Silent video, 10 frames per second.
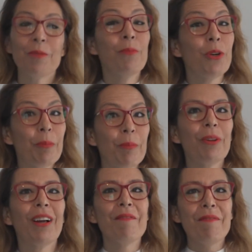more people
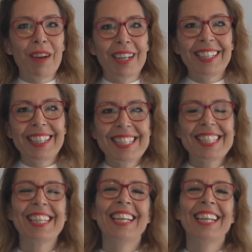can find it,